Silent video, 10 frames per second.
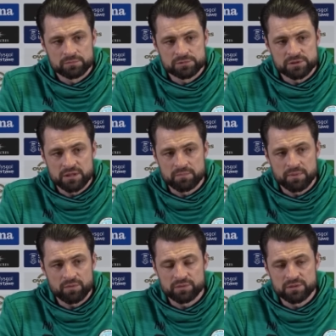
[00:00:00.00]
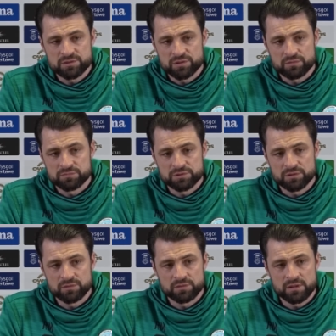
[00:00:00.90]
to keep building, to
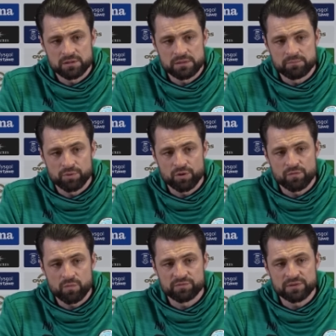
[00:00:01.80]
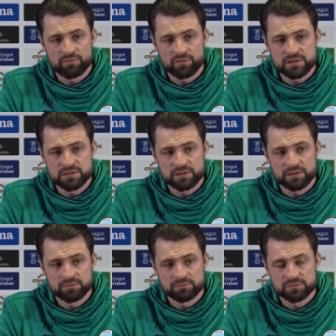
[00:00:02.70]
to improve on what we've done
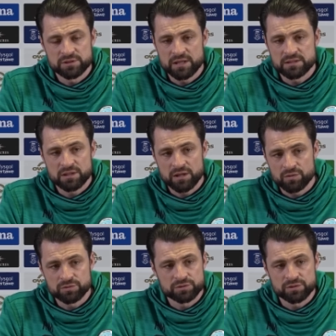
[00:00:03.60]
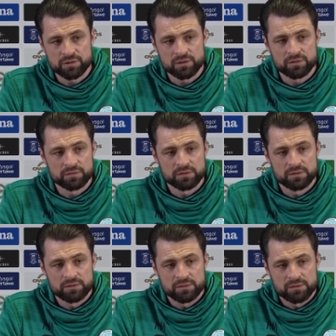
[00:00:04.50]
recently, to get as close to the
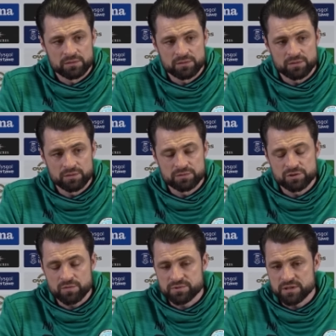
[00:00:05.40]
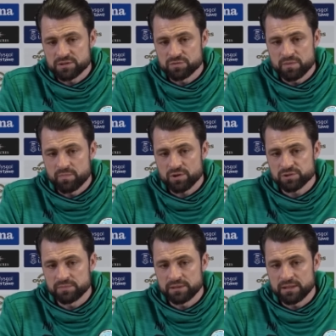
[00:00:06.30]
the top six as we possibly